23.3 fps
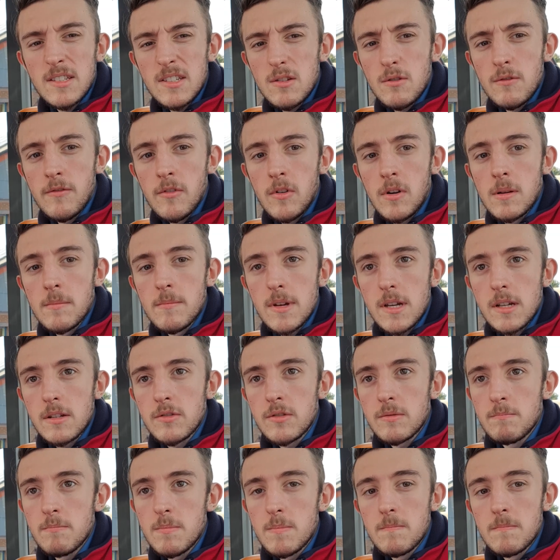still very
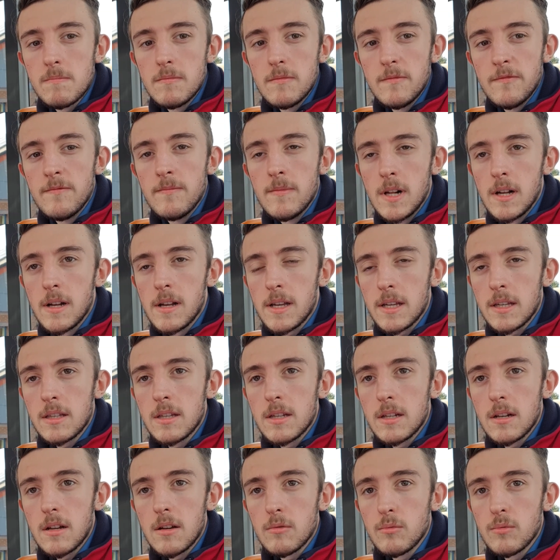much like,
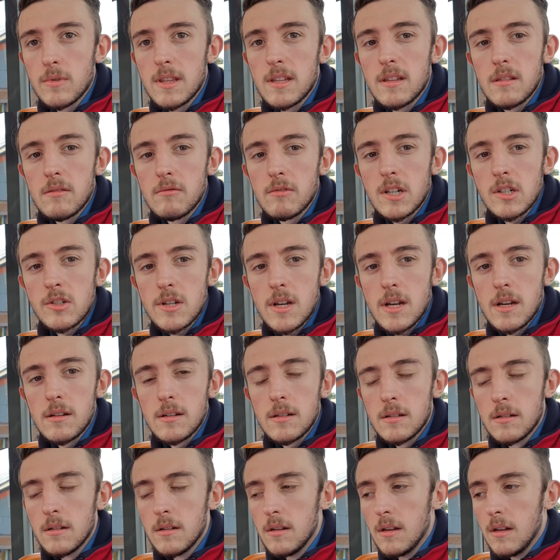you know, within the rush
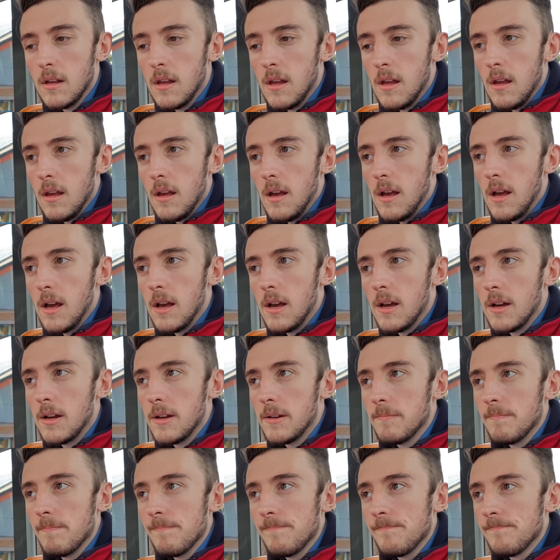hour.
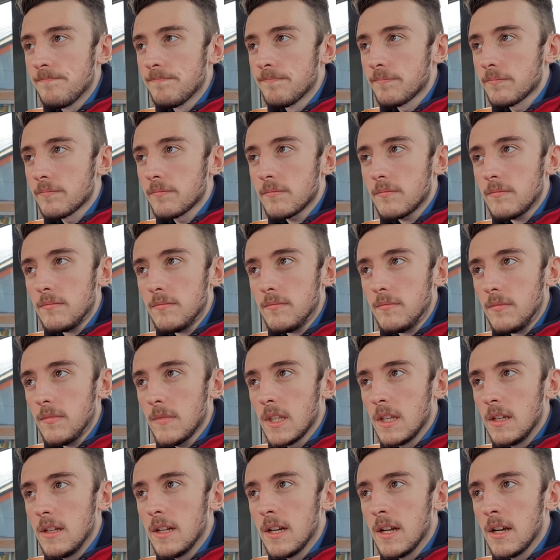
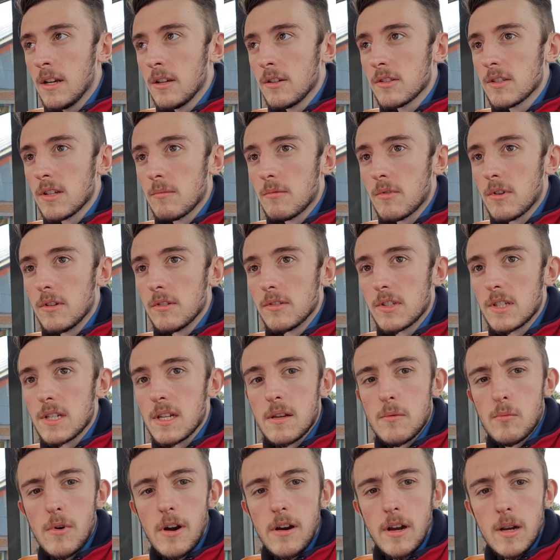You know, because I'm
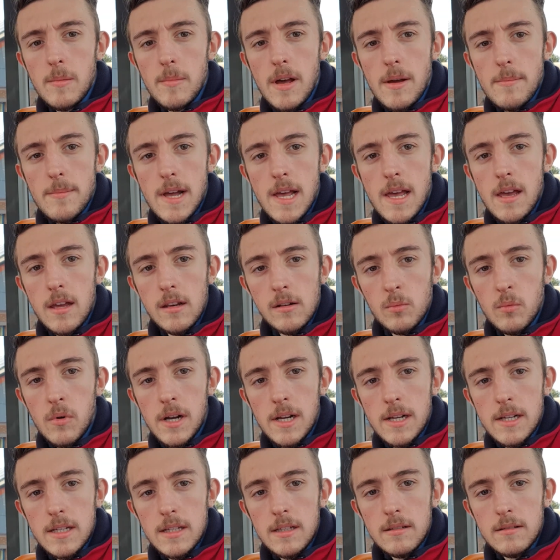constantly worrying about my
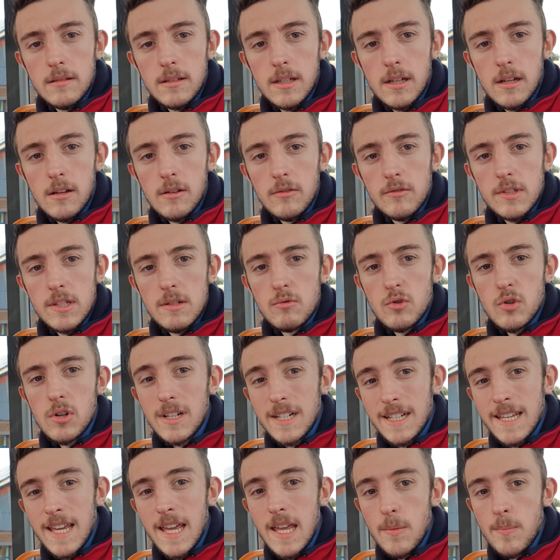headway, you know, obviously trying
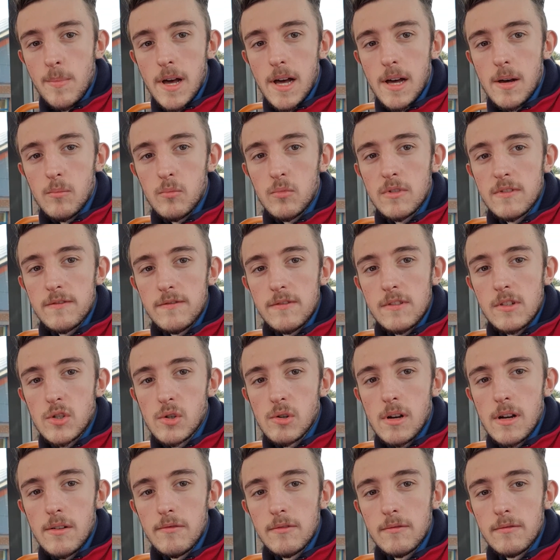to keep up with the
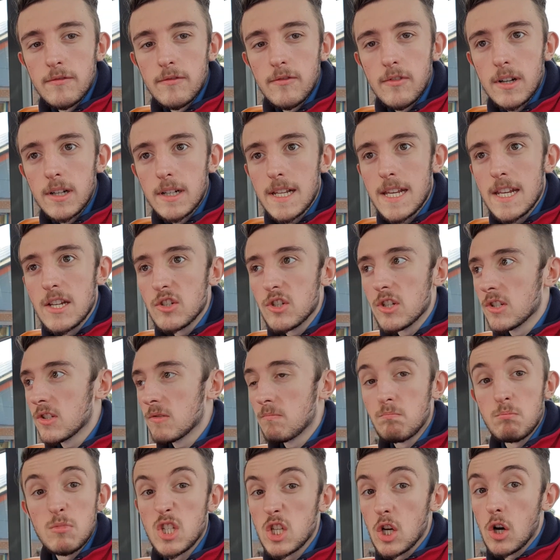driver in front. He's just
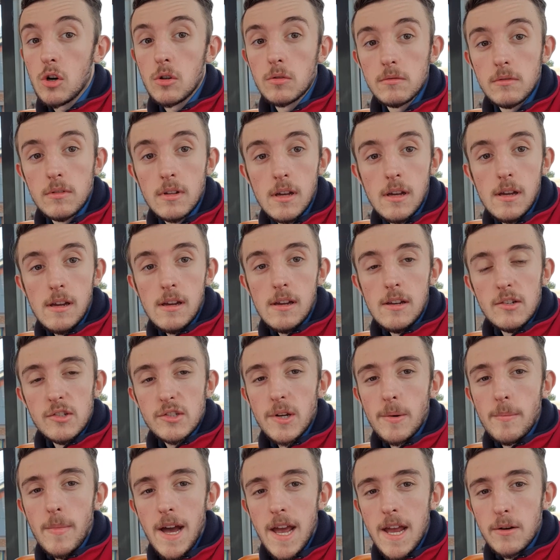gone,
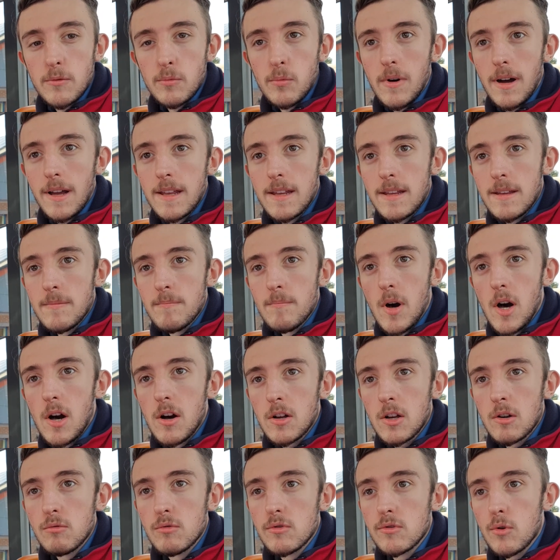so my headway
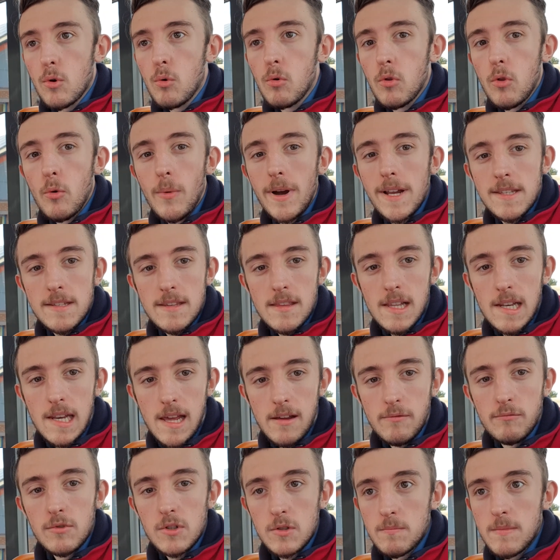marker was all the way to the
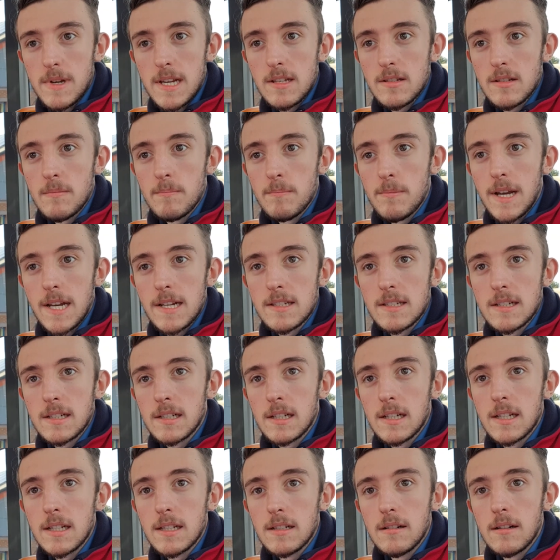left, which means I'm
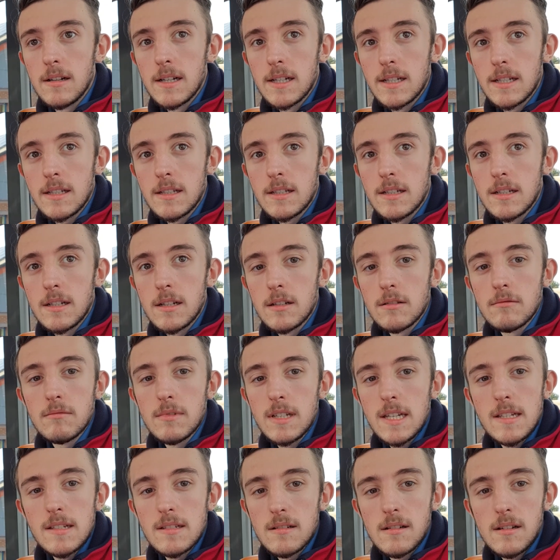basically like, you know,
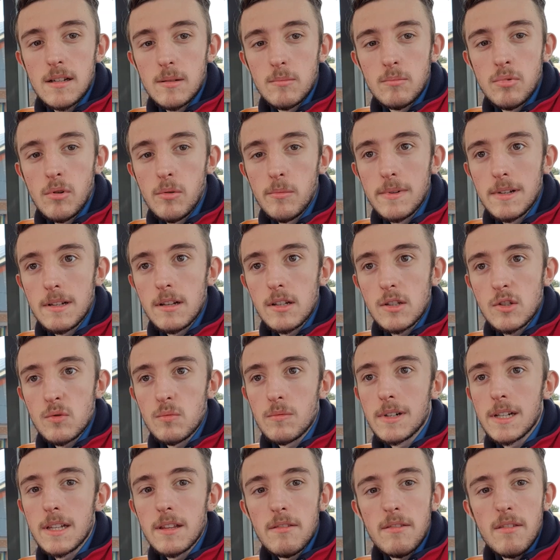he's like probably like
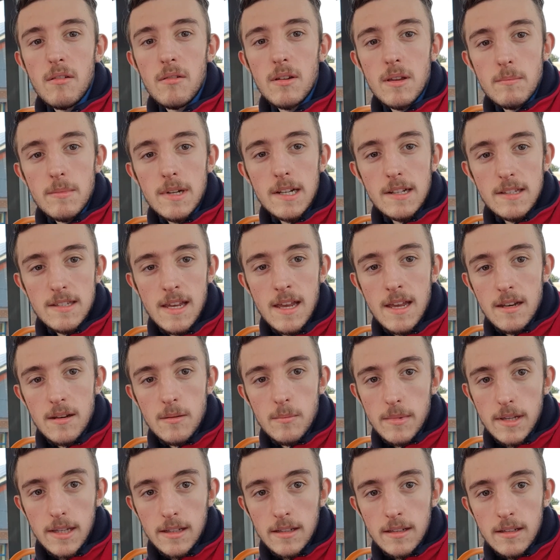20-30 minutes ahead of
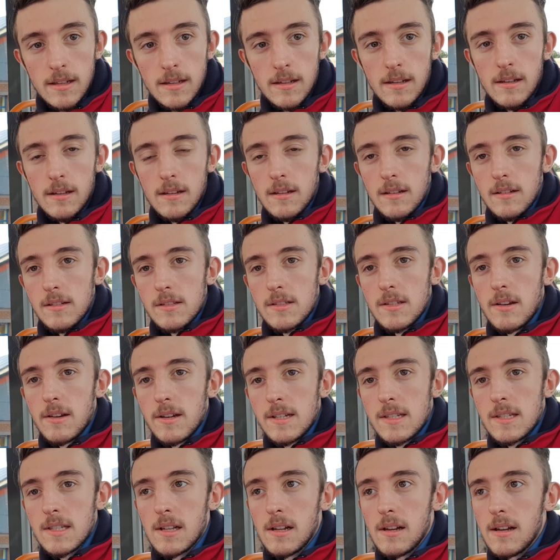me. So
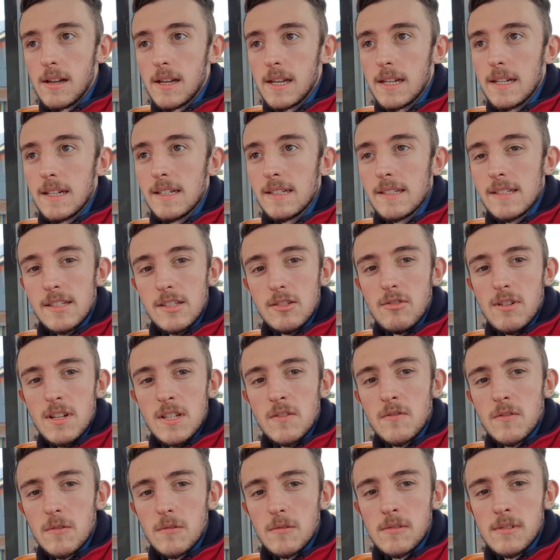it's like, it's
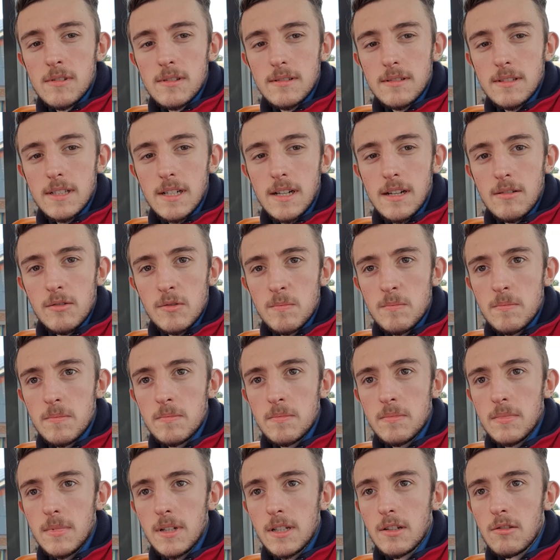stressful, you know. I was
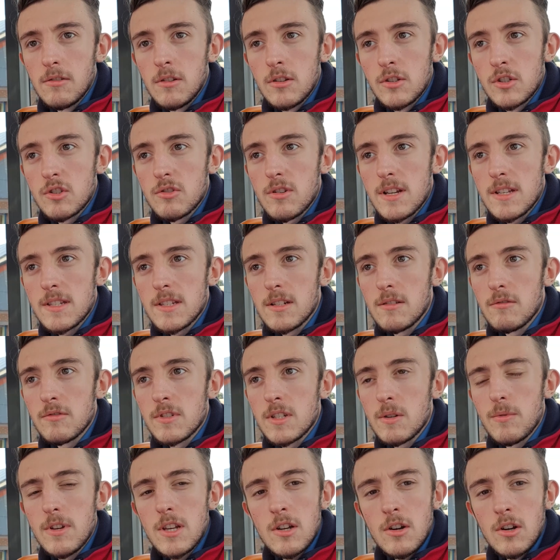under a lot of stress, and
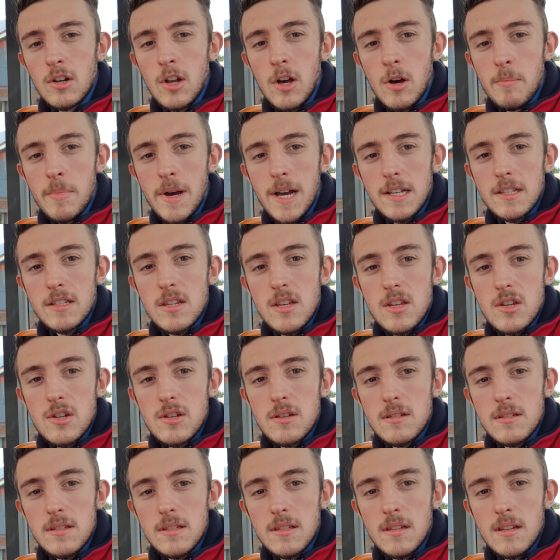obviously when you got a lot of
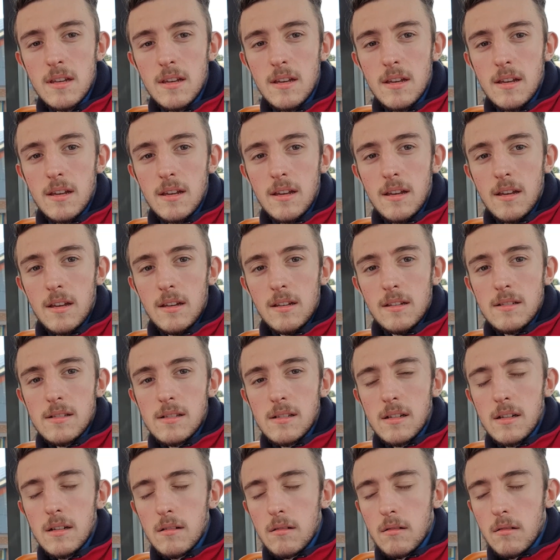passengers, it's
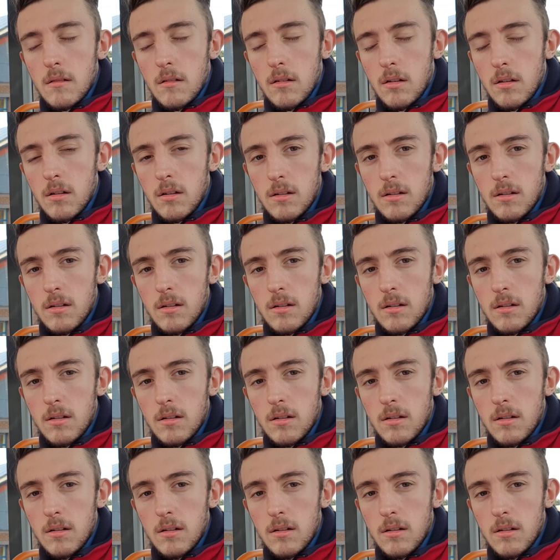like, oh,